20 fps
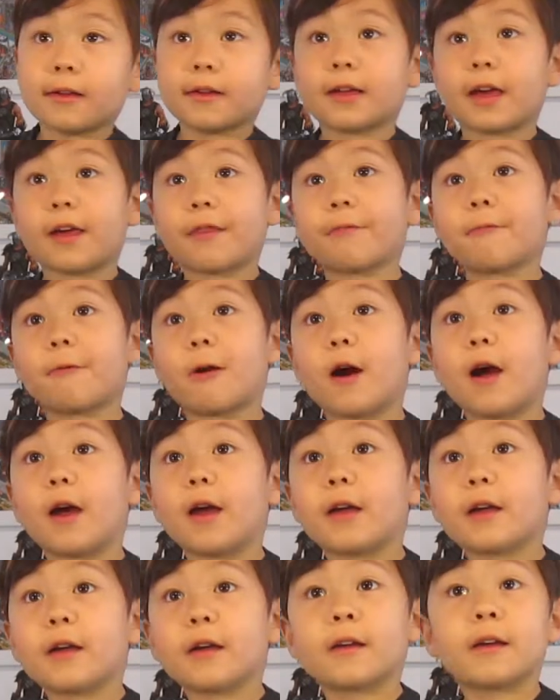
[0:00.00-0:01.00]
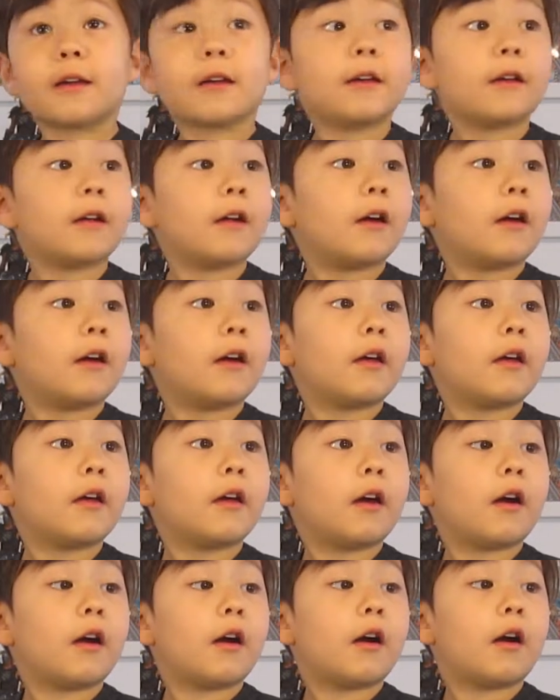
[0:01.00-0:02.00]
Guess what?
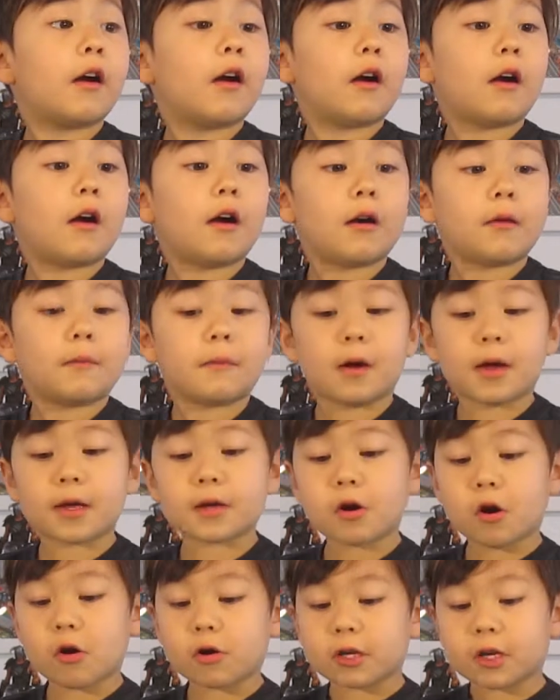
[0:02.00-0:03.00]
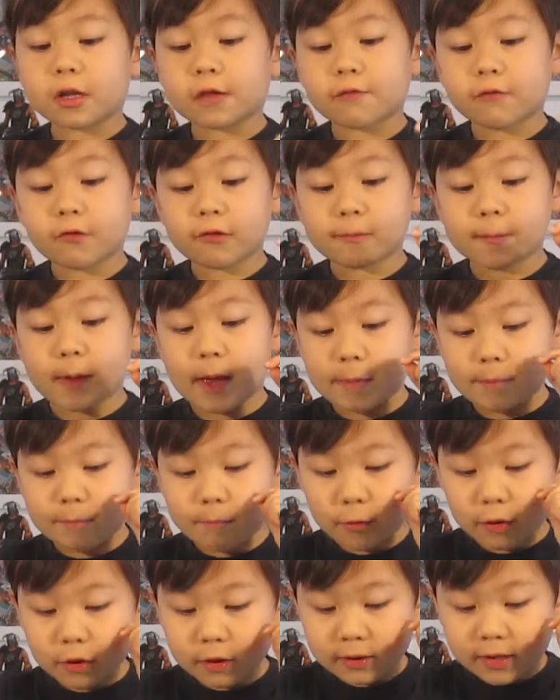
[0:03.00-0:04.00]
Um, I got it for my
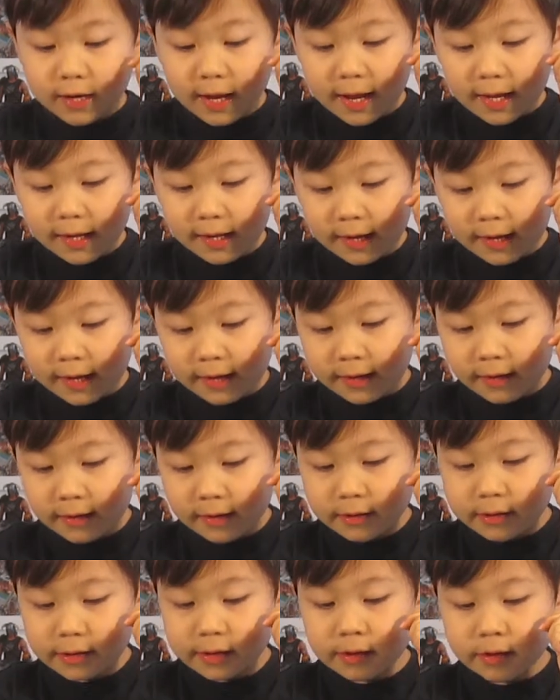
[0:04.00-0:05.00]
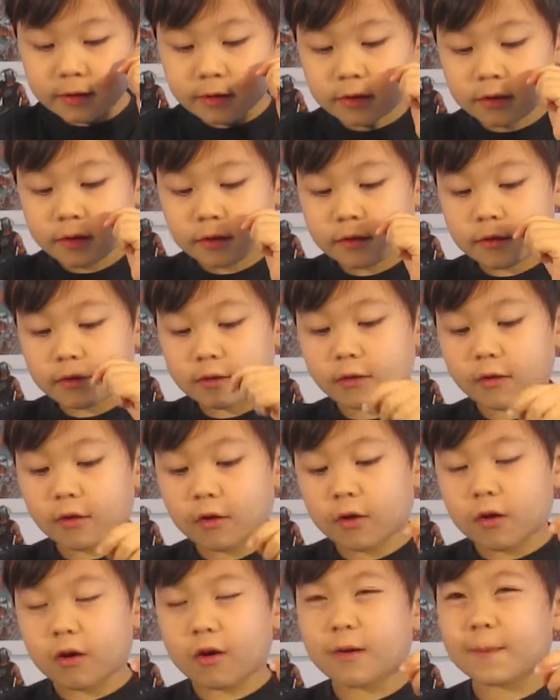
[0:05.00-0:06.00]
birthday and
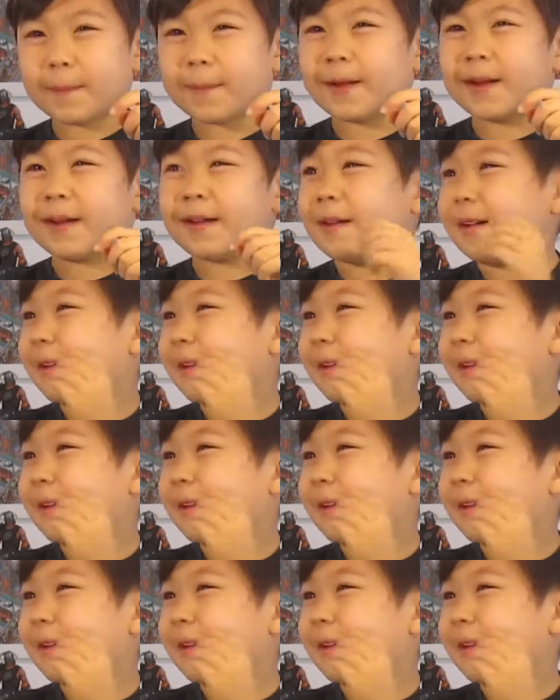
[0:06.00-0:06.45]
um,